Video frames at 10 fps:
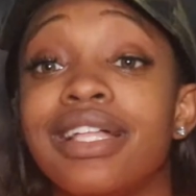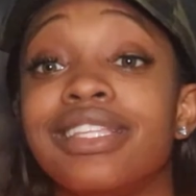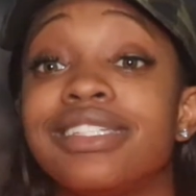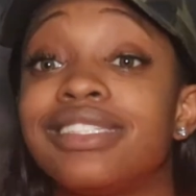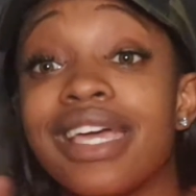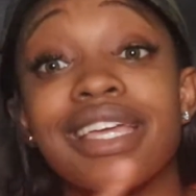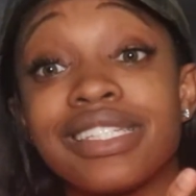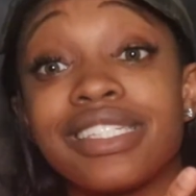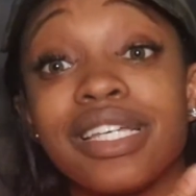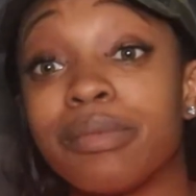The
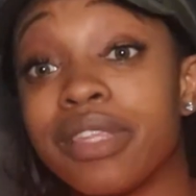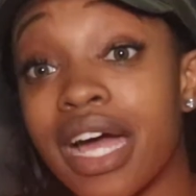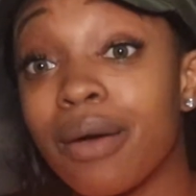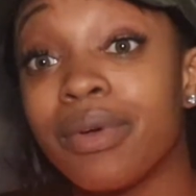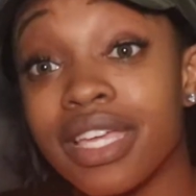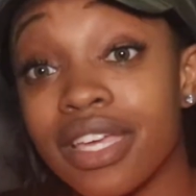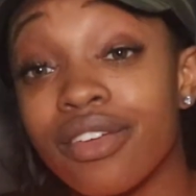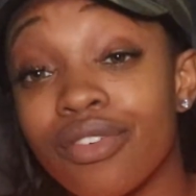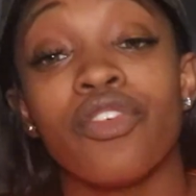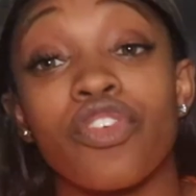second tip that I would
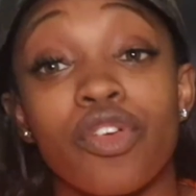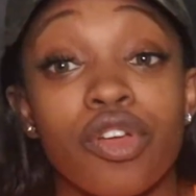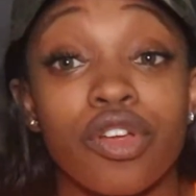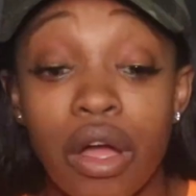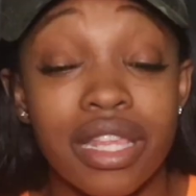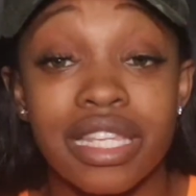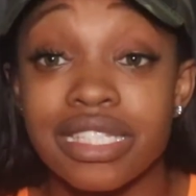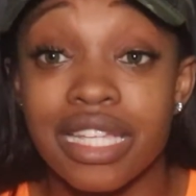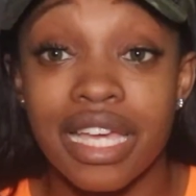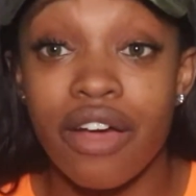give for walking
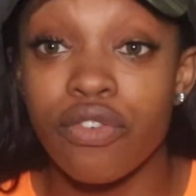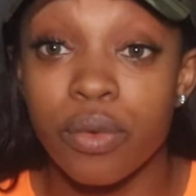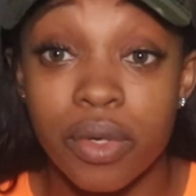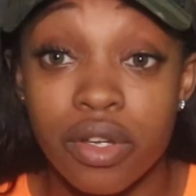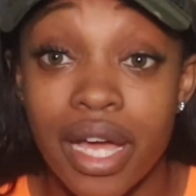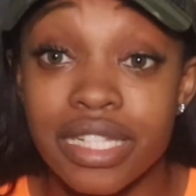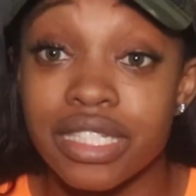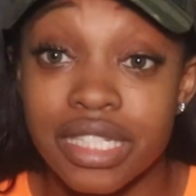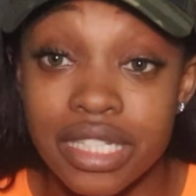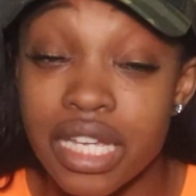this thing out for real
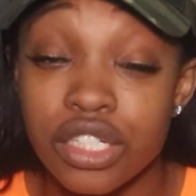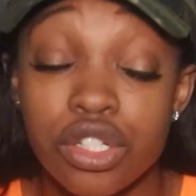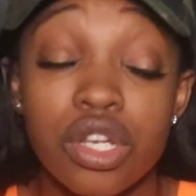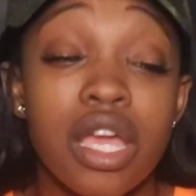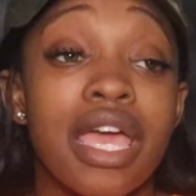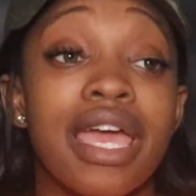as a teenager